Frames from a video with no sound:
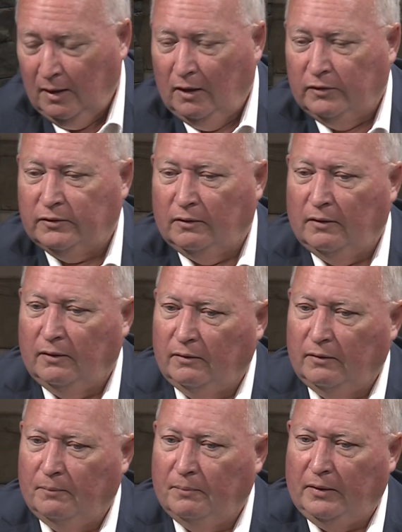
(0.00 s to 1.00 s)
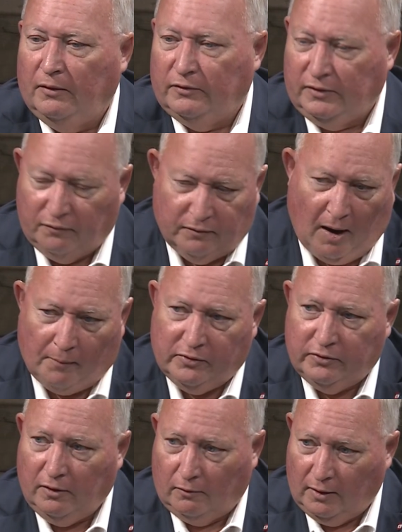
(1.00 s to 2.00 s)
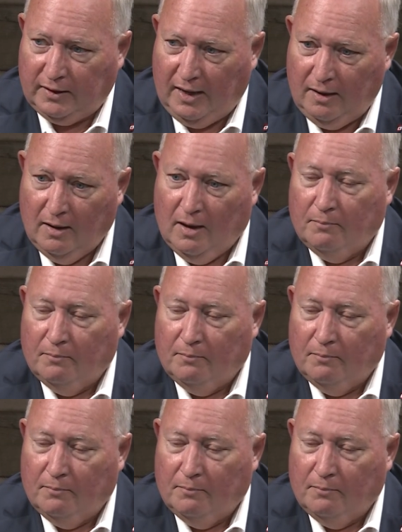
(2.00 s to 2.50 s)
So, but there's different options they're looking at.